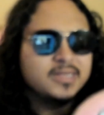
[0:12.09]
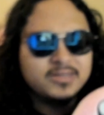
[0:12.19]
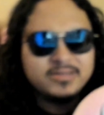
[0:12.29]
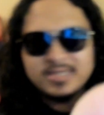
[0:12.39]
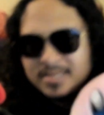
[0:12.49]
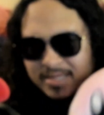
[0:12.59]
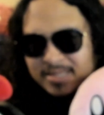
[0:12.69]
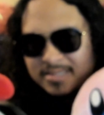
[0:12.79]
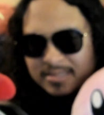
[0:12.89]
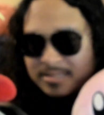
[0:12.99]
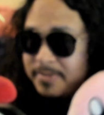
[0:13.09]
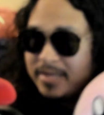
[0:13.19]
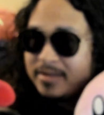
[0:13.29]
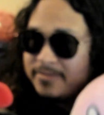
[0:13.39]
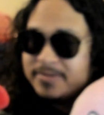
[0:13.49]
You should listen.
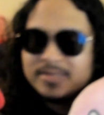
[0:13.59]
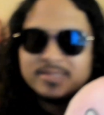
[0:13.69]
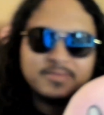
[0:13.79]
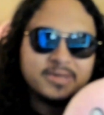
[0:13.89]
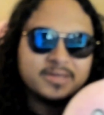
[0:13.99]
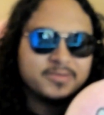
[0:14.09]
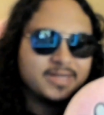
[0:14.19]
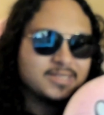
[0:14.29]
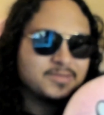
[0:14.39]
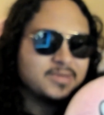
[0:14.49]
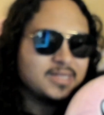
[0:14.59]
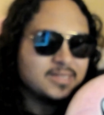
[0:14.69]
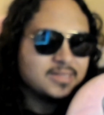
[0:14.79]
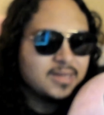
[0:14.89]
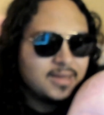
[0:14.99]
Speaking of fuzzy, by the way, I just realized.